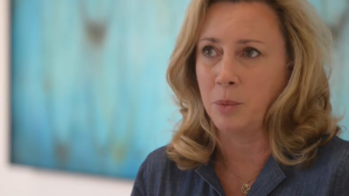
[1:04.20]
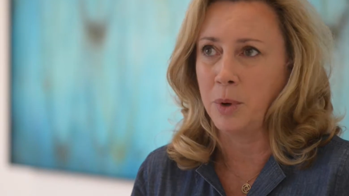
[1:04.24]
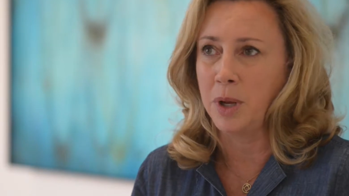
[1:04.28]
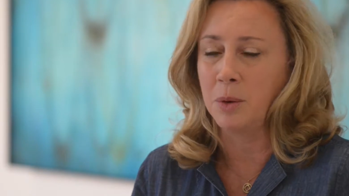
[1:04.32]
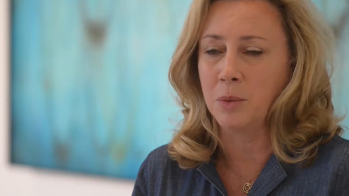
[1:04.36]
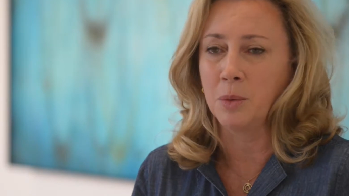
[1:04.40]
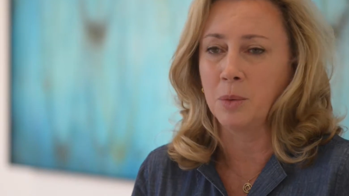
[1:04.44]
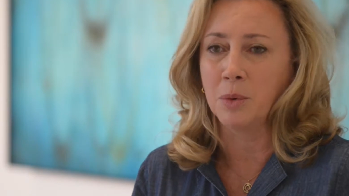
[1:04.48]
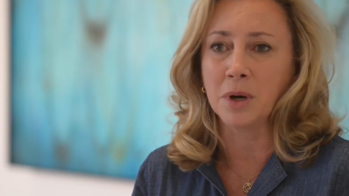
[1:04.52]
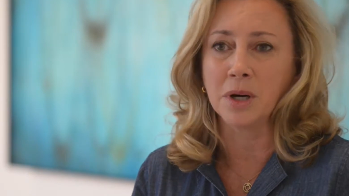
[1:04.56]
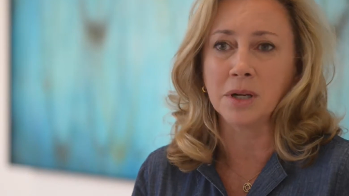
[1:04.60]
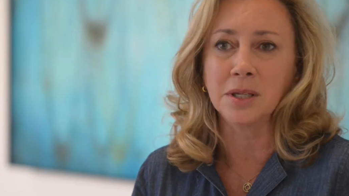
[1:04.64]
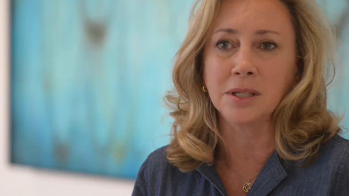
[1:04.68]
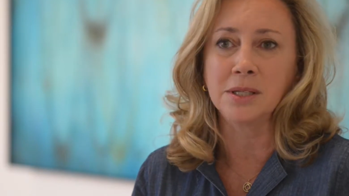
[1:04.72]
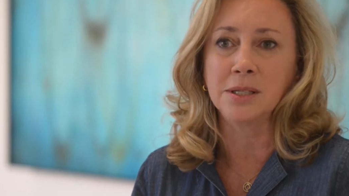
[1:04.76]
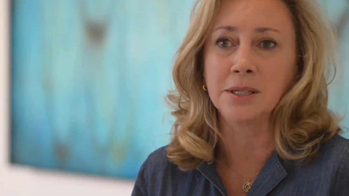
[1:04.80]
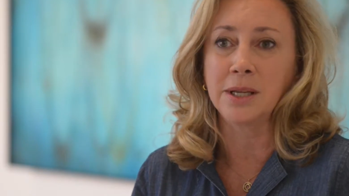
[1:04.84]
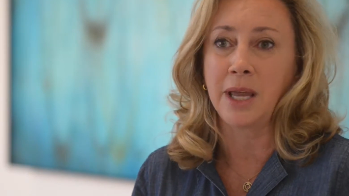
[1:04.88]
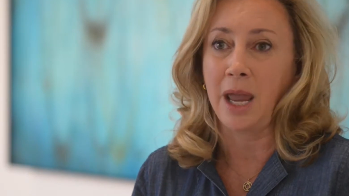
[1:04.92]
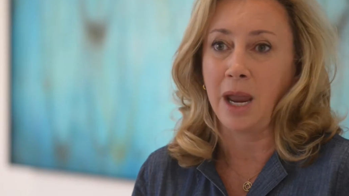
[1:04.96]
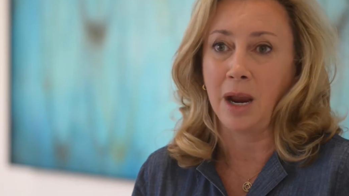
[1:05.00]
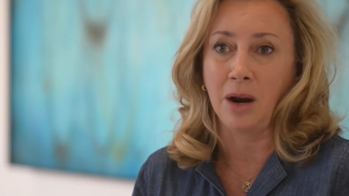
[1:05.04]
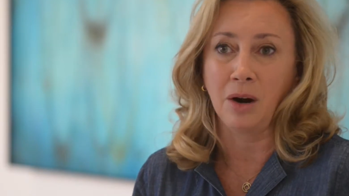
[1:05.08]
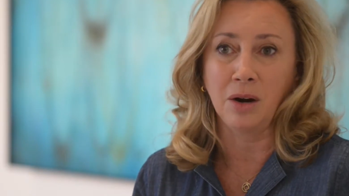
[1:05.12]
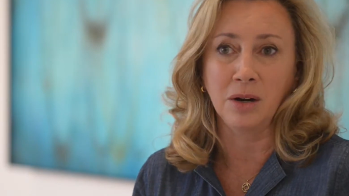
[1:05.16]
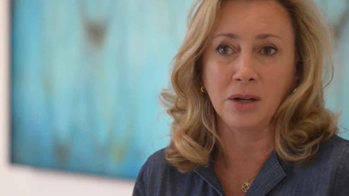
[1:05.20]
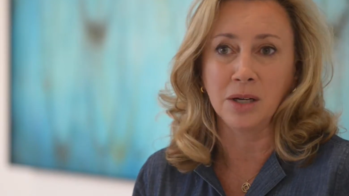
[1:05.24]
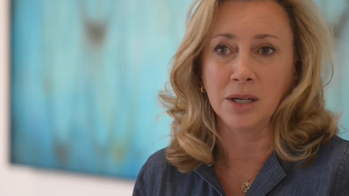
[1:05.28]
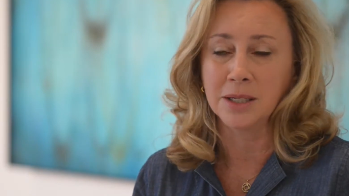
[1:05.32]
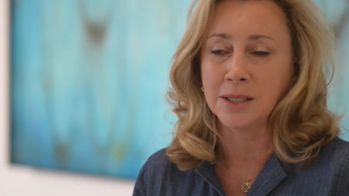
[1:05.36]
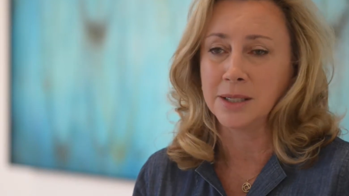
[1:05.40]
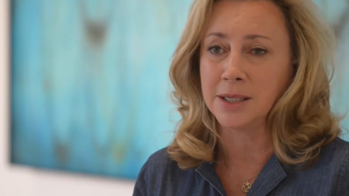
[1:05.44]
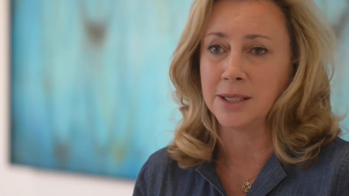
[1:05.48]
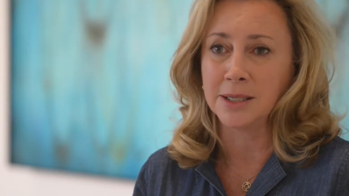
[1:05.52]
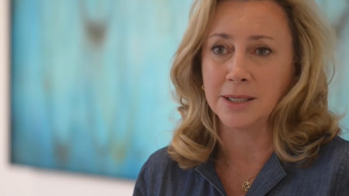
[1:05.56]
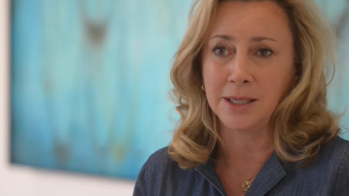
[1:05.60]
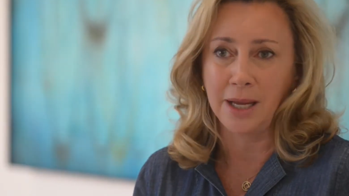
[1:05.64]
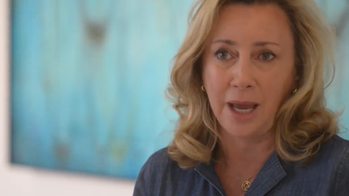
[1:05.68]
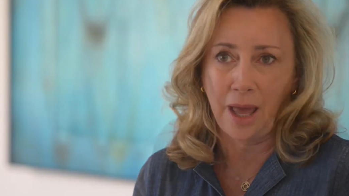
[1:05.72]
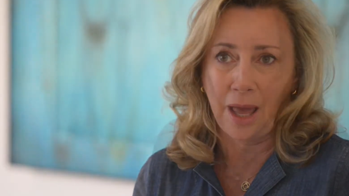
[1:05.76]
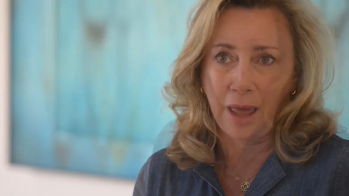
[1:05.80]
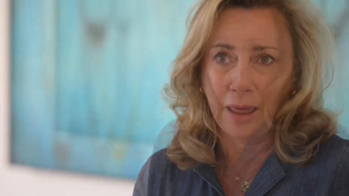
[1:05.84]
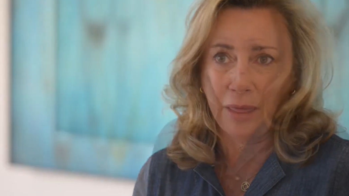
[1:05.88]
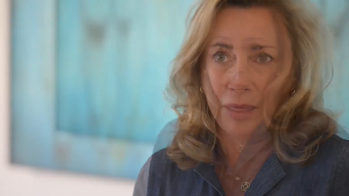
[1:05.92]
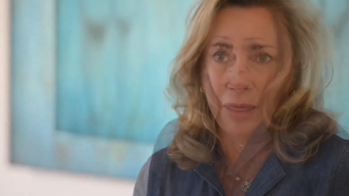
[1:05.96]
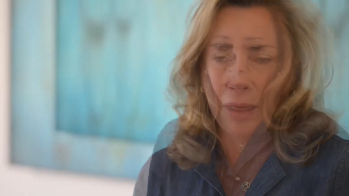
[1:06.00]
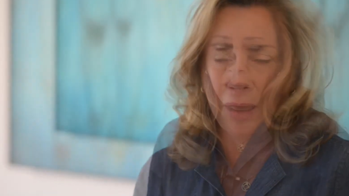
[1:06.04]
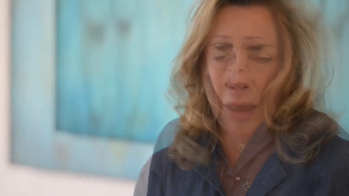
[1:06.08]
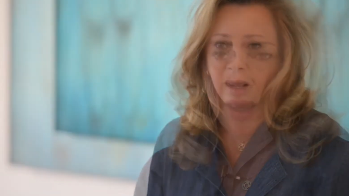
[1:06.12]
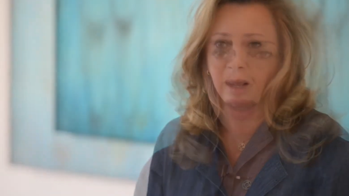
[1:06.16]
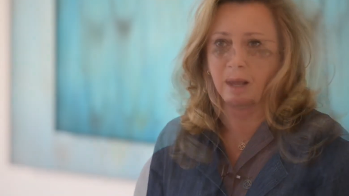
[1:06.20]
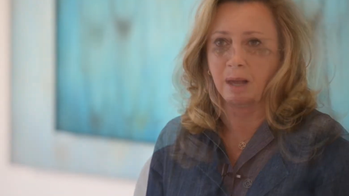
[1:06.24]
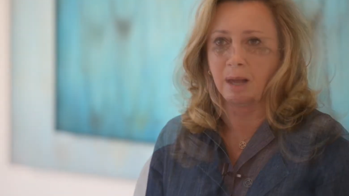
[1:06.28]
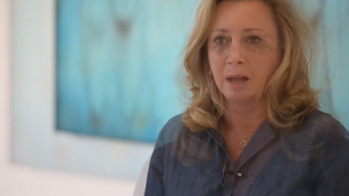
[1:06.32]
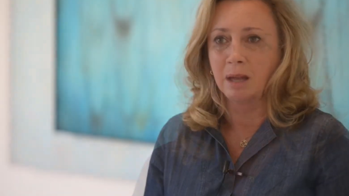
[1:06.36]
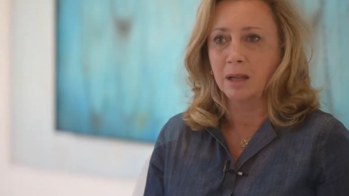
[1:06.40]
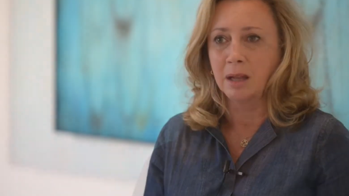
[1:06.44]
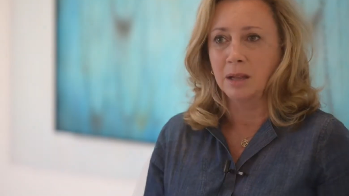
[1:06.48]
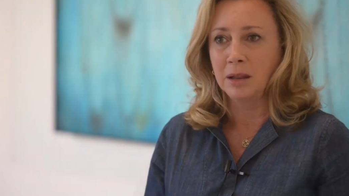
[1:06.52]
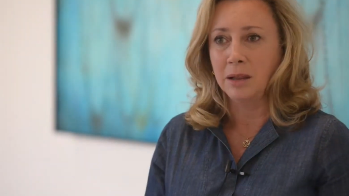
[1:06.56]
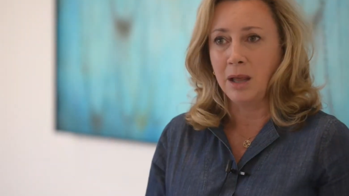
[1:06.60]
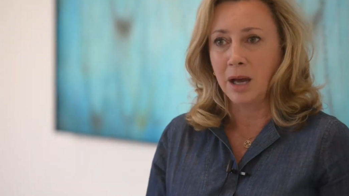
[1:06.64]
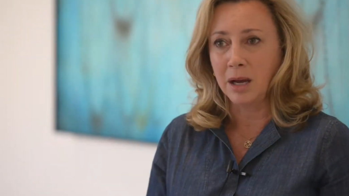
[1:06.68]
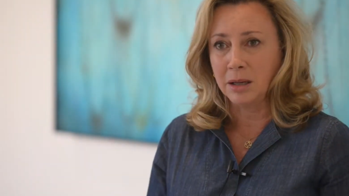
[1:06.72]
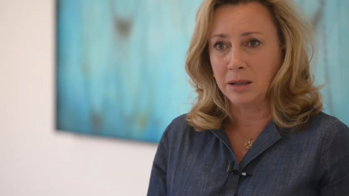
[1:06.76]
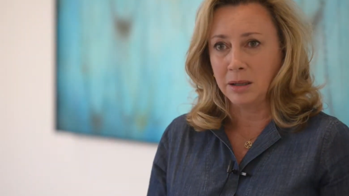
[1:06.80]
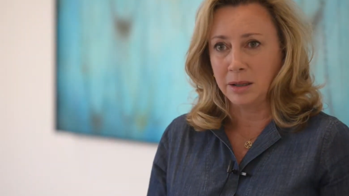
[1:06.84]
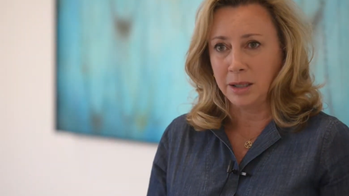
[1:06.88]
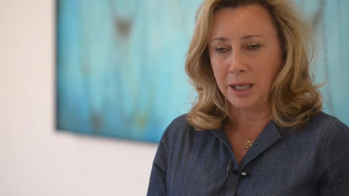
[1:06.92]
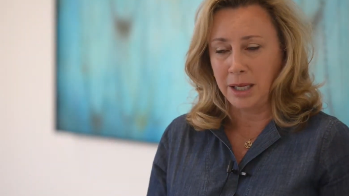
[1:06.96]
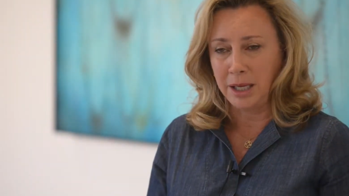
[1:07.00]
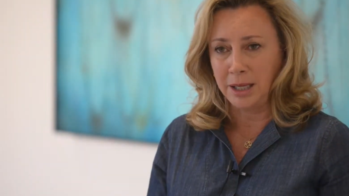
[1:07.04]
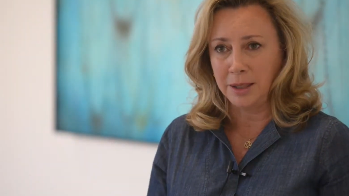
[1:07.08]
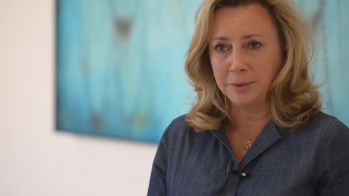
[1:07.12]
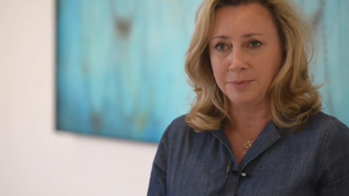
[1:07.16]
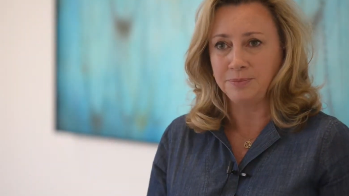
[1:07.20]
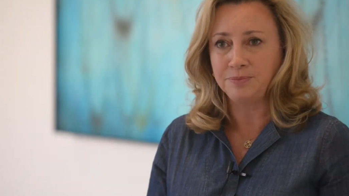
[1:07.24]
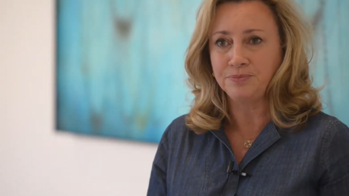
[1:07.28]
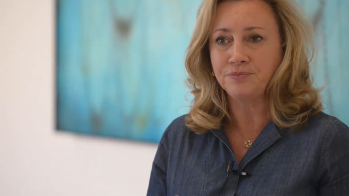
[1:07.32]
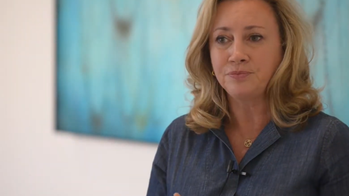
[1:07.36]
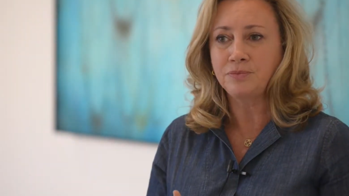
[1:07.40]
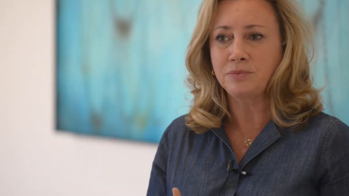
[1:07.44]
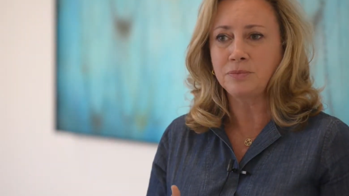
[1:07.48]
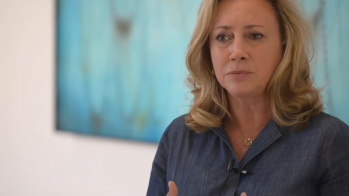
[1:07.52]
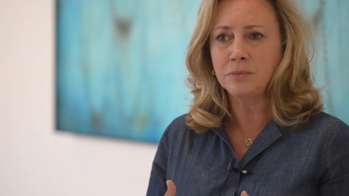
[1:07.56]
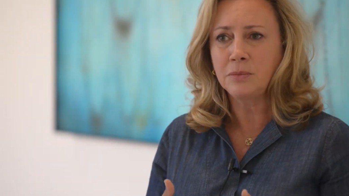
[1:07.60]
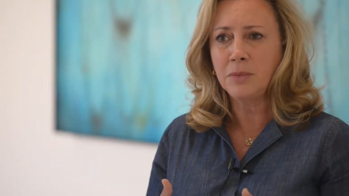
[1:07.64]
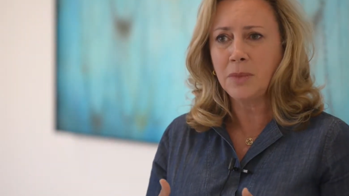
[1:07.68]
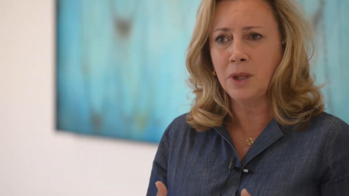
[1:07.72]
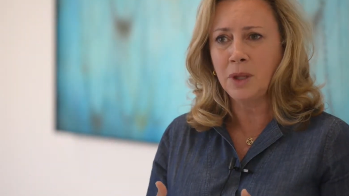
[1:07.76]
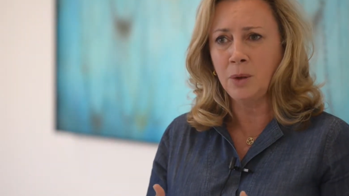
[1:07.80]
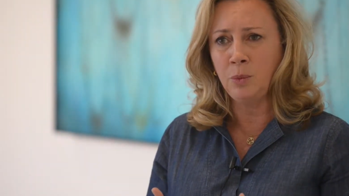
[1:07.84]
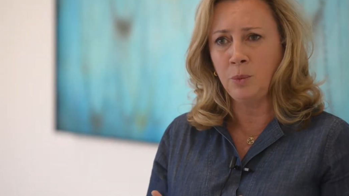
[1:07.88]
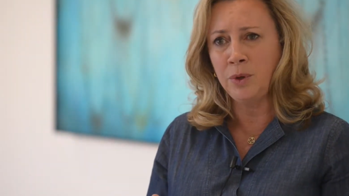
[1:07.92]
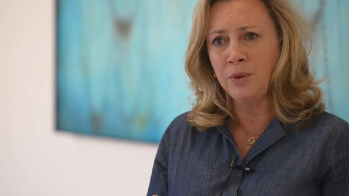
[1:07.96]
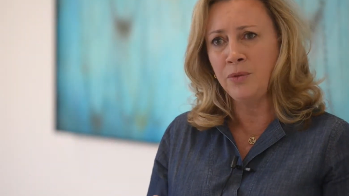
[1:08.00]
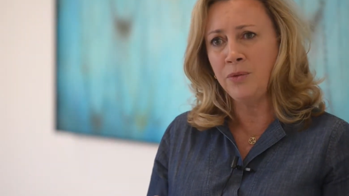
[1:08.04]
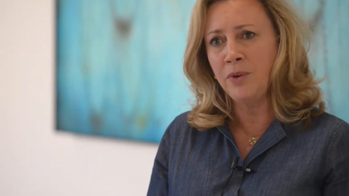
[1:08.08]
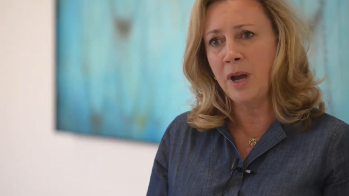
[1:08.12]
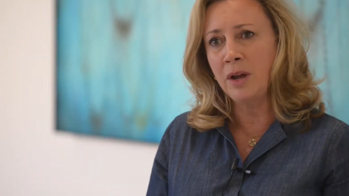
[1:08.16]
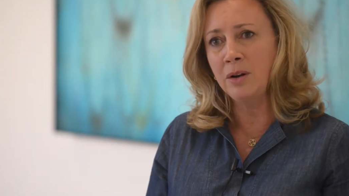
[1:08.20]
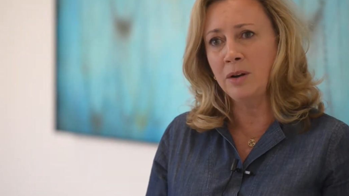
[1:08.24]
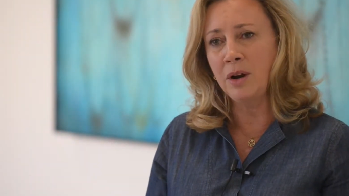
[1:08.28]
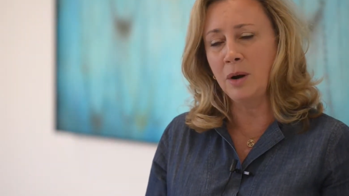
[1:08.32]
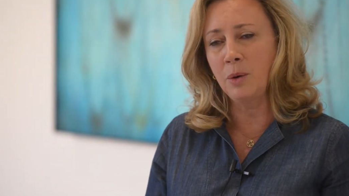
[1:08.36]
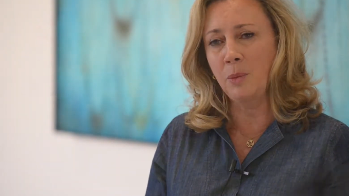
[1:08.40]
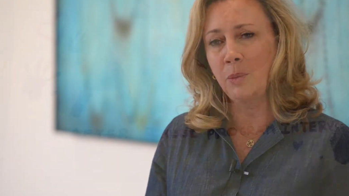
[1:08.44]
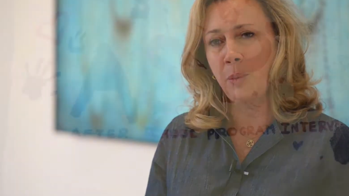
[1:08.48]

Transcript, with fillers: we were scared to death. Luckily, we found our